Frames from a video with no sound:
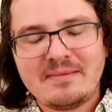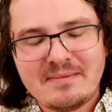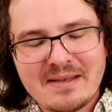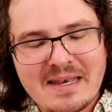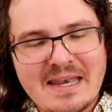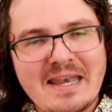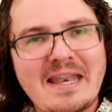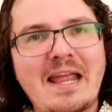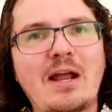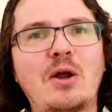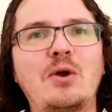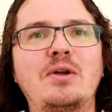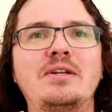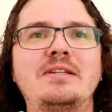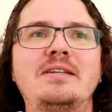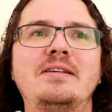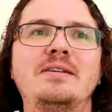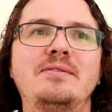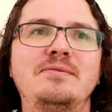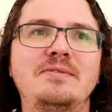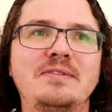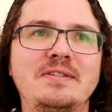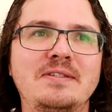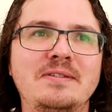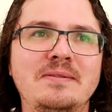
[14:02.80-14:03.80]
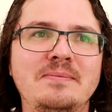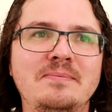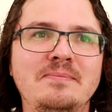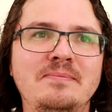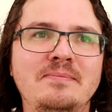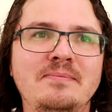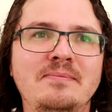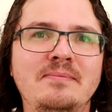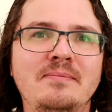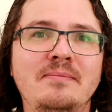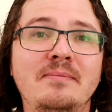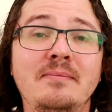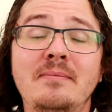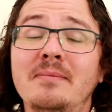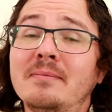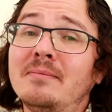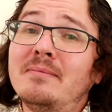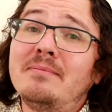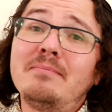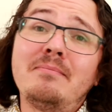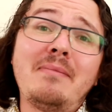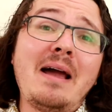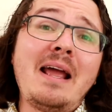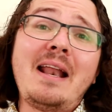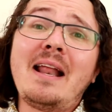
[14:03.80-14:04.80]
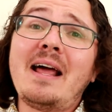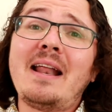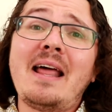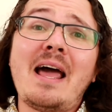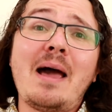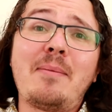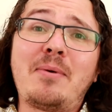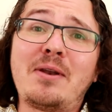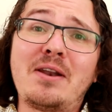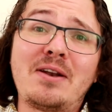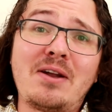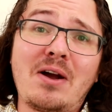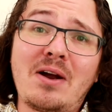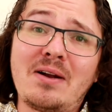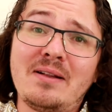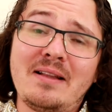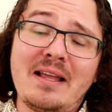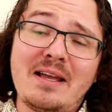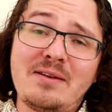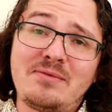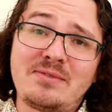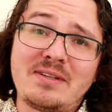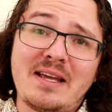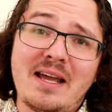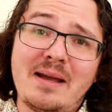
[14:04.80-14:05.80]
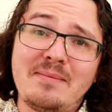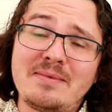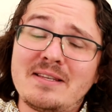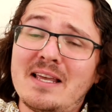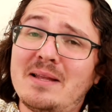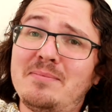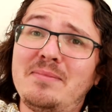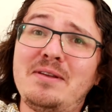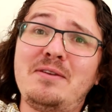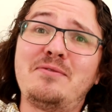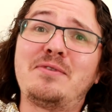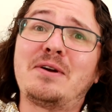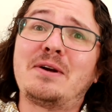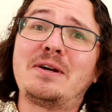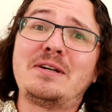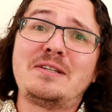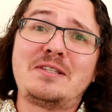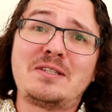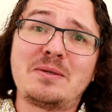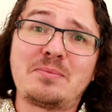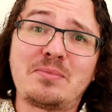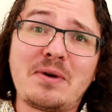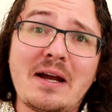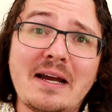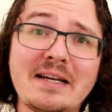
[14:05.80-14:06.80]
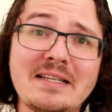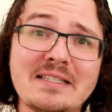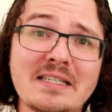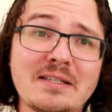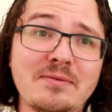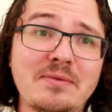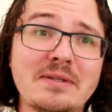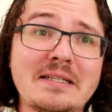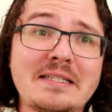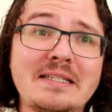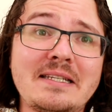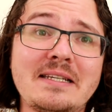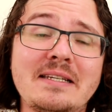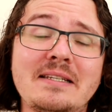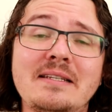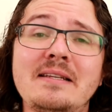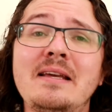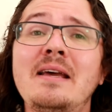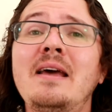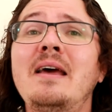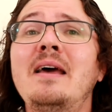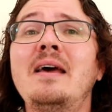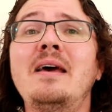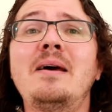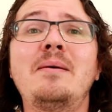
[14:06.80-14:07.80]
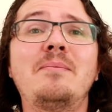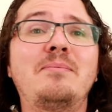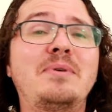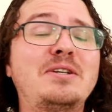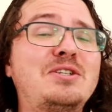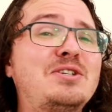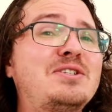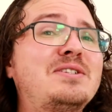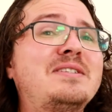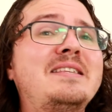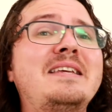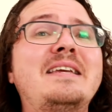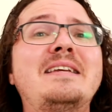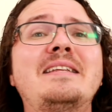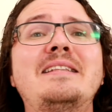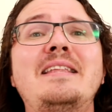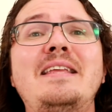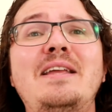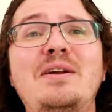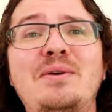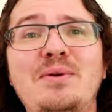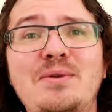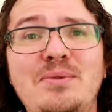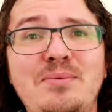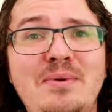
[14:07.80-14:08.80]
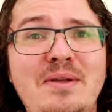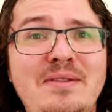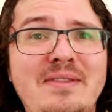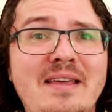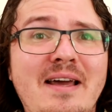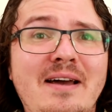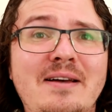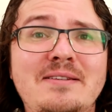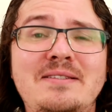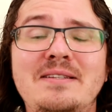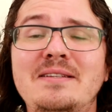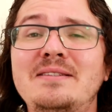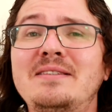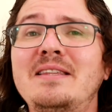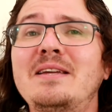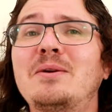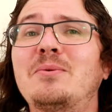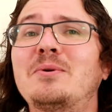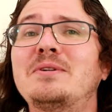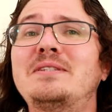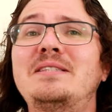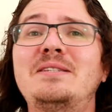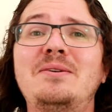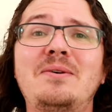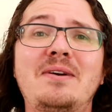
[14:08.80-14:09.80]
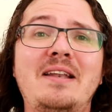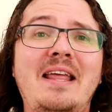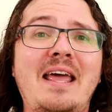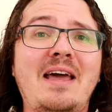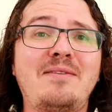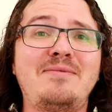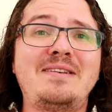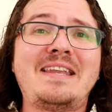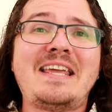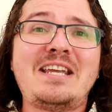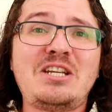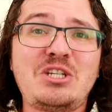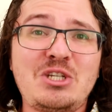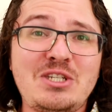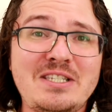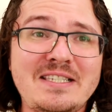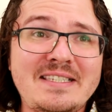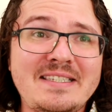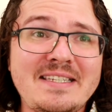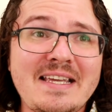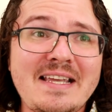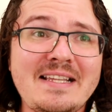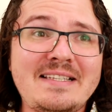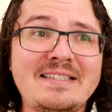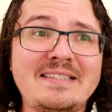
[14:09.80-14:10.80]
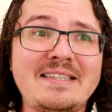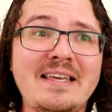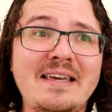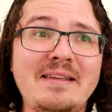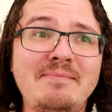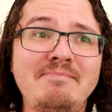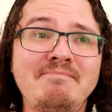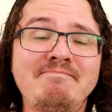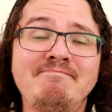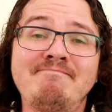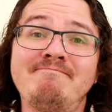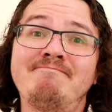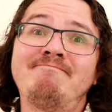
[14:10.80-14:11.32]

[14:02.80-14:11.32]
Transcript: narratives. Might not happen in our lifetimes. I'd be very surprised if it did. But just think in the year 3000, you think we're still going to have nation states then?